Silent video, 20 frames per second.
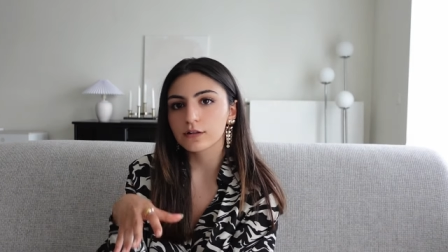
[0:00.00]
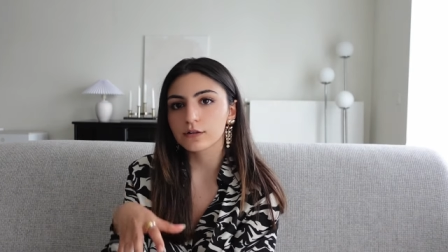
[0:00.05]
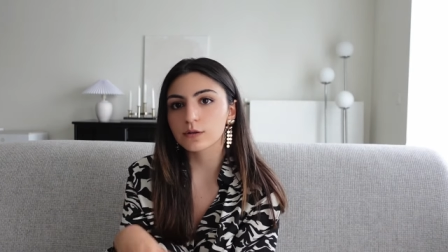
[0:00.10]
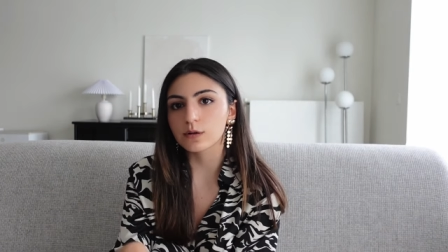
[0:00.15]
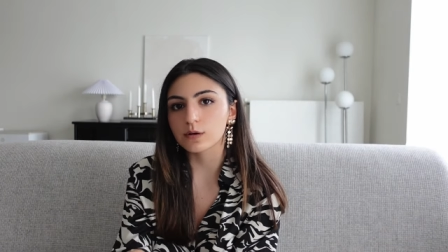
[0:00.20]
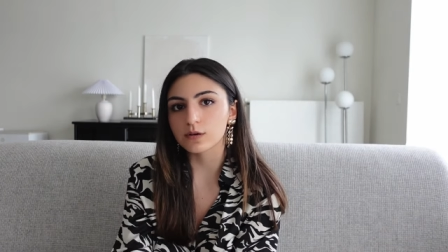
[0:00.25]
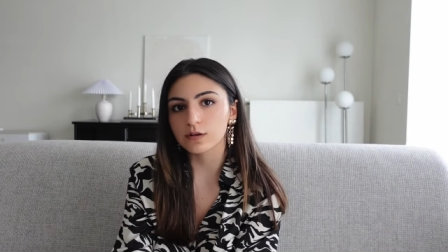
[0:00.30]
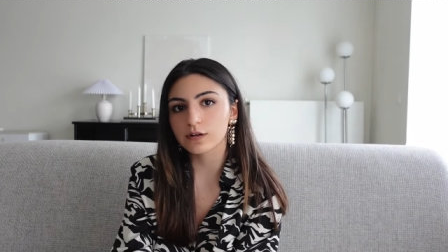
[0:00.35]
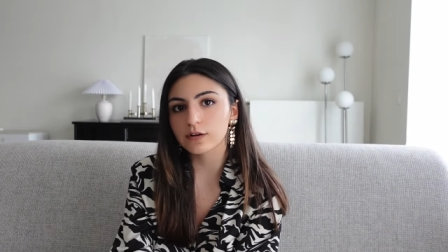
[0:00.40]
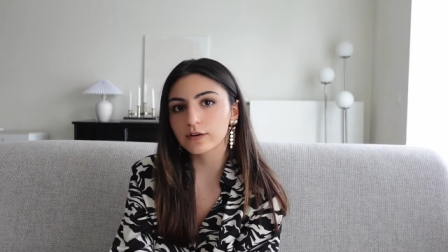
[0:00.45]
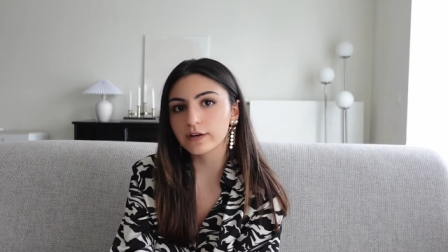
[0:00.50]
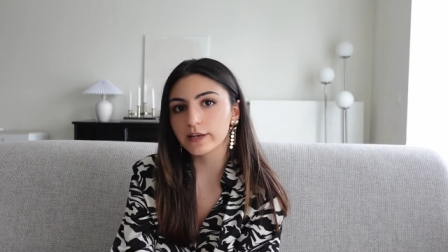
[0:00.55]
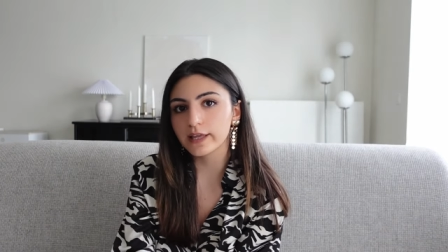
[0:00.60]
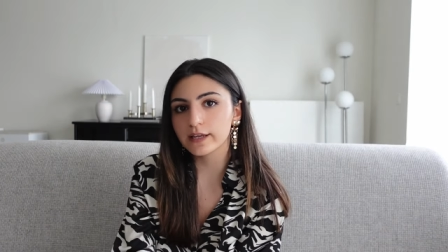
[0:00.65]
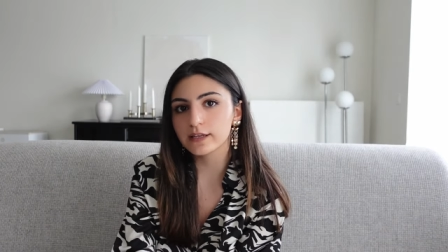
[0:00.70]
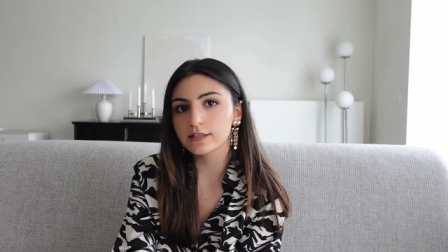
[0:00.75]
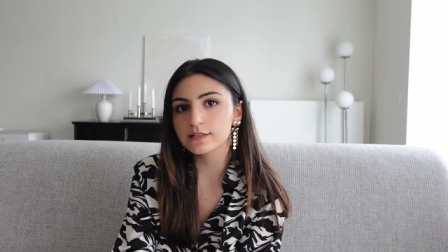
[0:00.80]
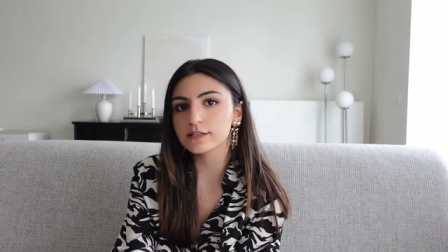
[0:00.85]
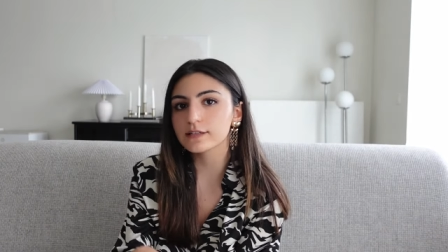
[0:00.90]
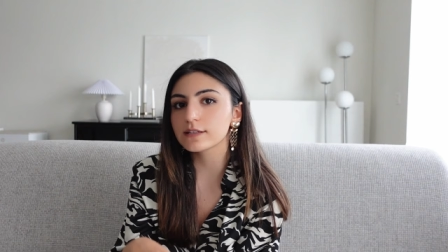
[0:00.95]
longer
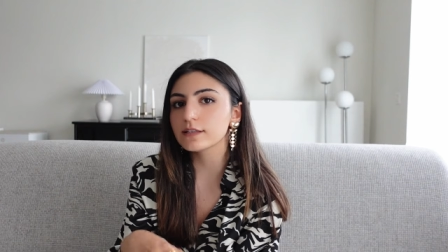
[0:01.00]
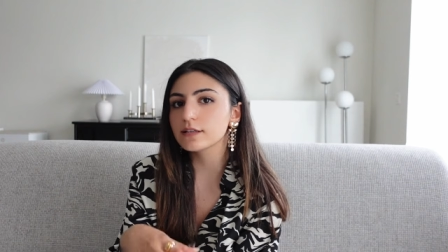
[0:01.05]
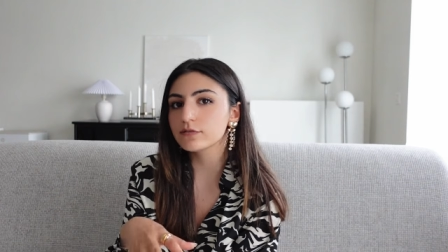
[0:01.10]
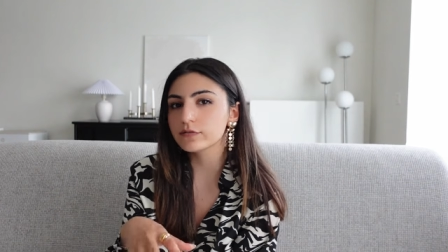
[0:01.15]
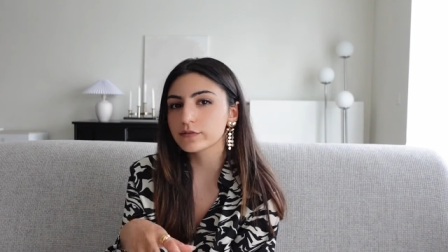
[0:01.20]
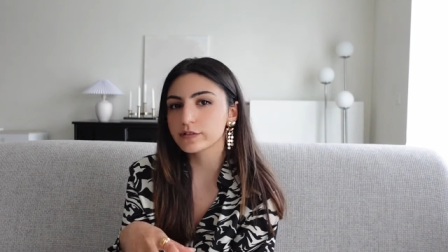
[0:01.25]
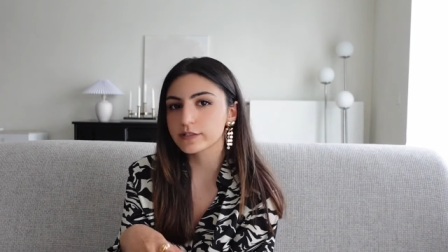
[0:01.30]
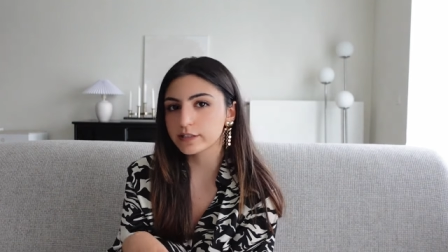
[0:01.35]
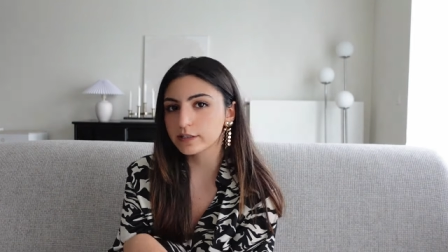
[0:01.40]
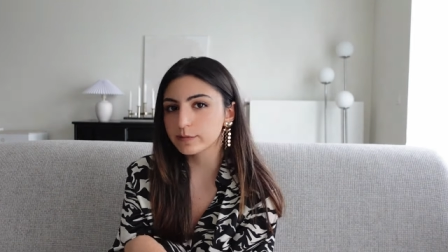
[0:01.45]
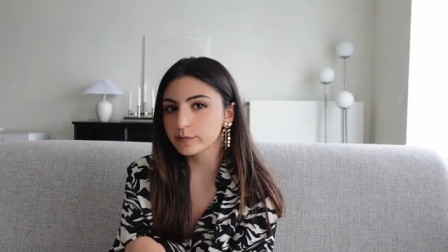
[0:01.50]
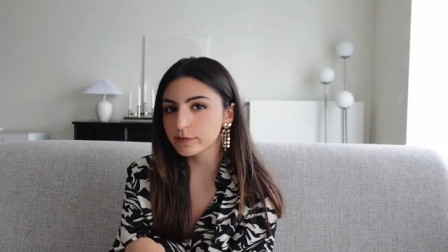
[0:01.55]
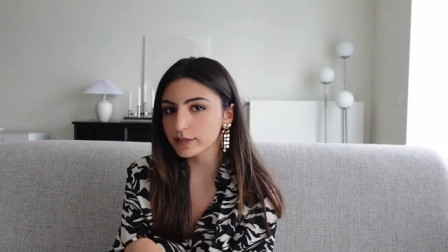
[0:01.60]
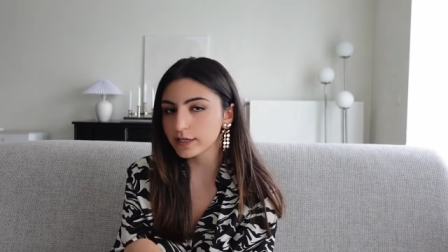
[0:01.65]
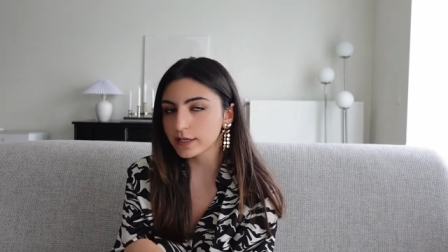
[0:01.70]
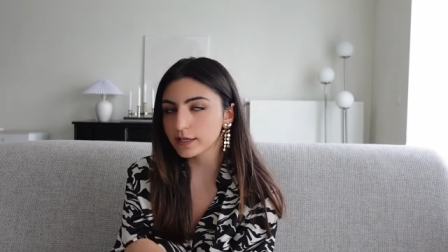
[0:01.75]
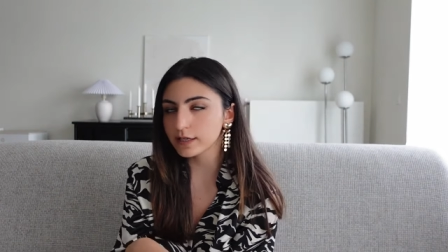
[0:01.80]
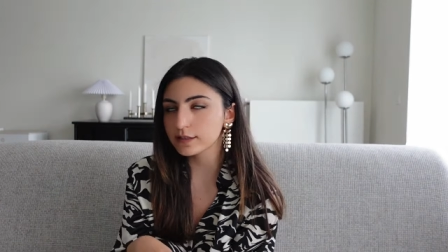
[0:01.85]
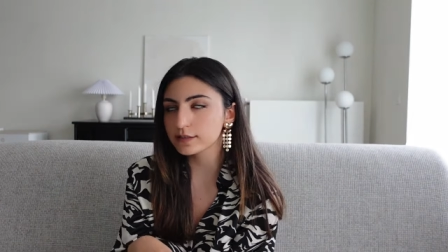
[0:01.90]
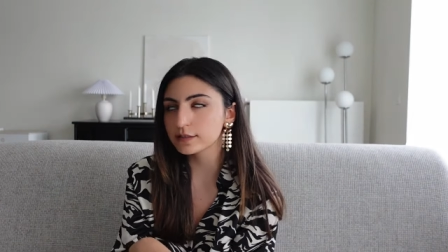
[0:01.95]
legs and even slimmer
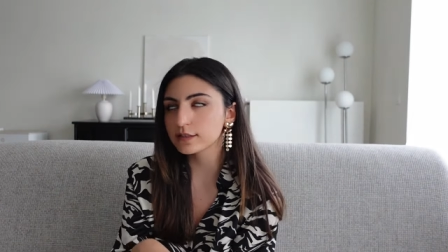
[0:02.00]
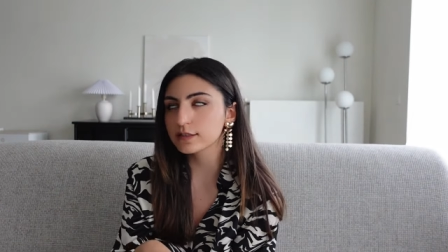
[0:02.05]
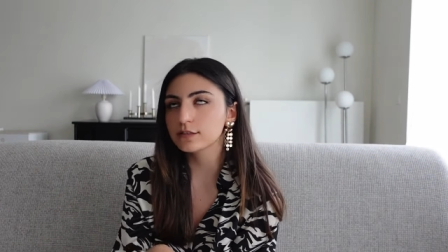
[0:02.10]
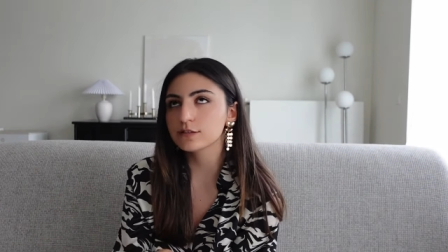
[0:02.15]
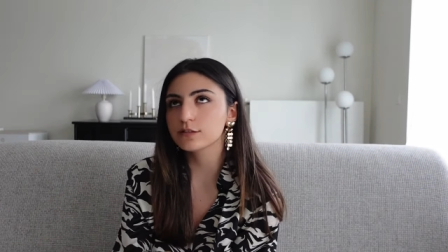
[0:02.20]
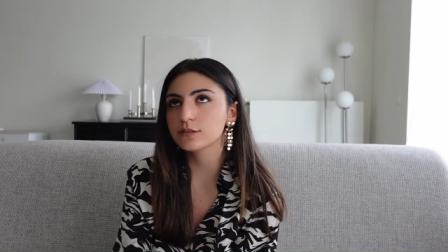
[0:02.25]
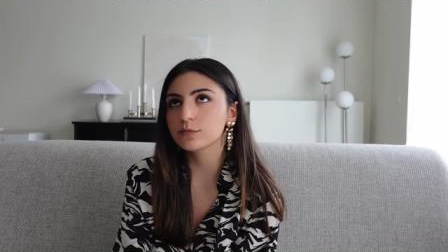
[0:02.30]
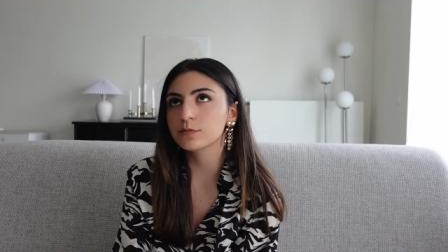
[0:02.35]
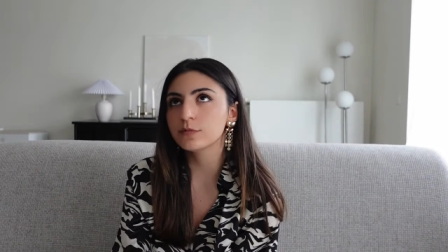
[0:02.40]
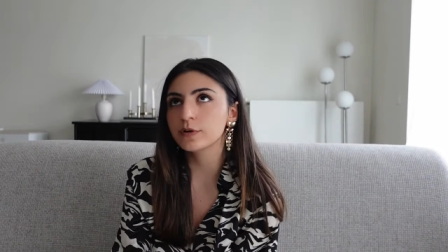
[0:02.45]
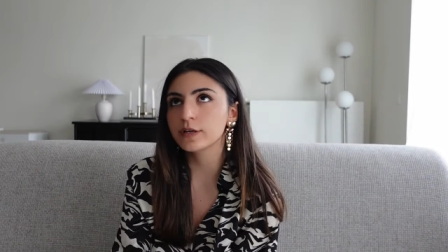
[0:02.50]
legs in some